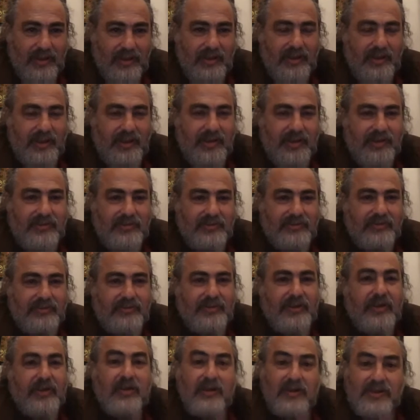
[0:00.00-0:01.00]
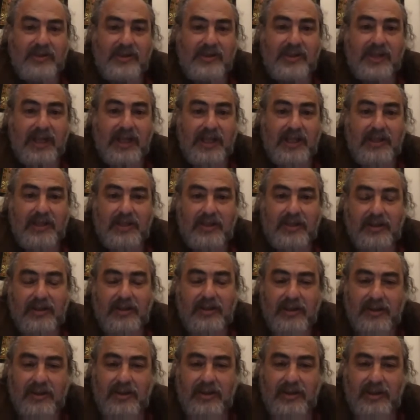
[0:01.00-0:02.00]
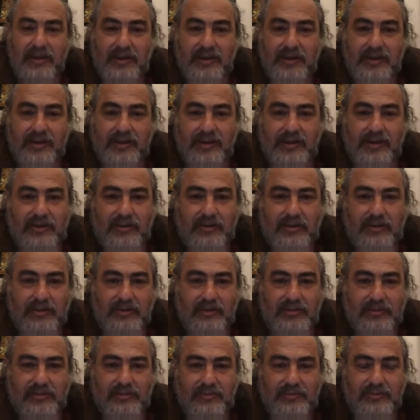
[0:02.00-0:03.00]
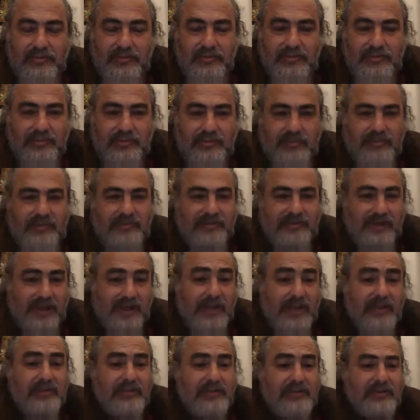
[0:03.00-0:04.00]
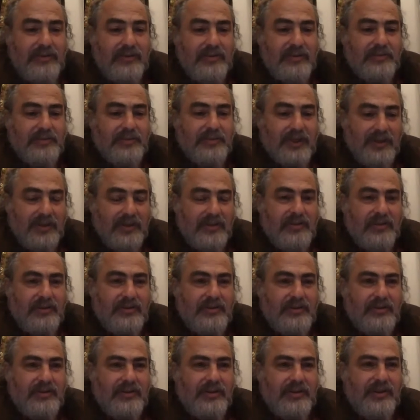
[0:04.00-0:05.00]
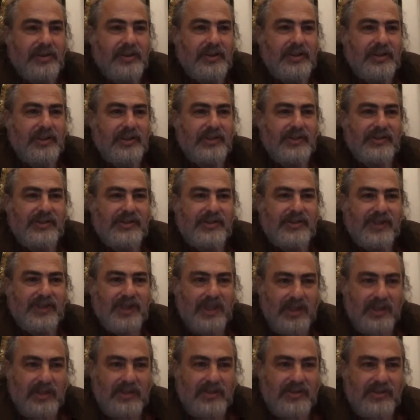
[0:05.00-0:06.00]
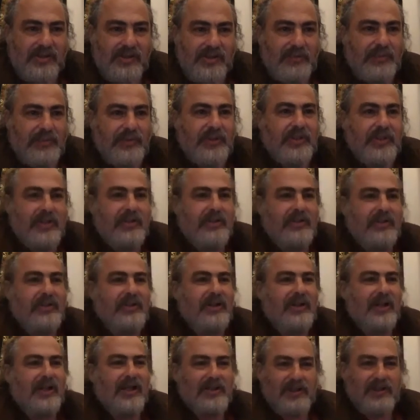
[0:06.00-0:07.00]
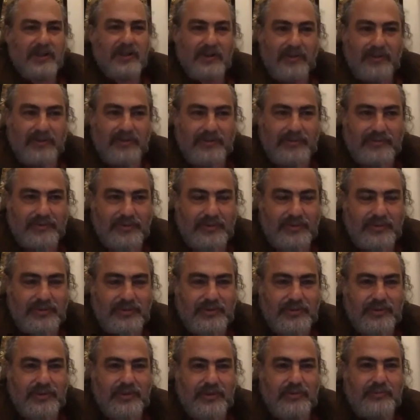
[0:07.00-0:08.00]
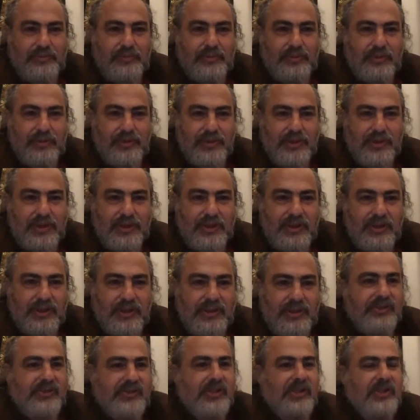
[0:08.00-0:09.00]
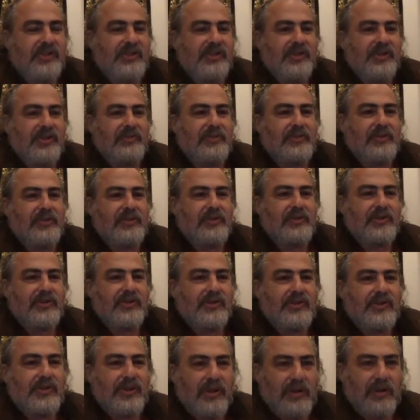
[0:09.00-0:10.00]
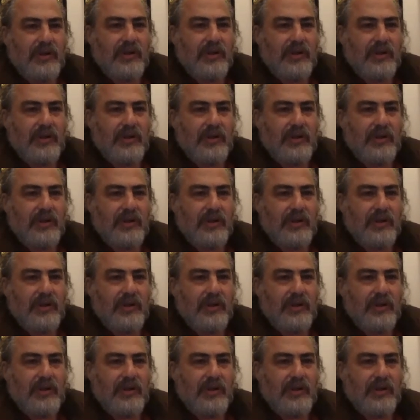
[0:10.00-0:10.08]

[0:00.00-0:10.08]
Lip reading: It feels like your friend or partner is saying something, cutting through your bullshit and saying something so